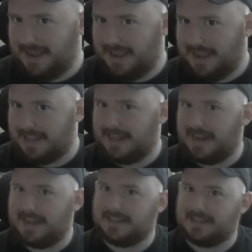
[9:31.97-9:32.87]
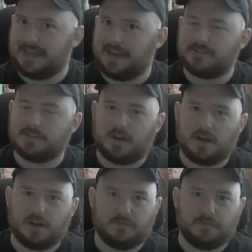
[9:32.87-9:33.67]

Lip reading: and then I think I saw it a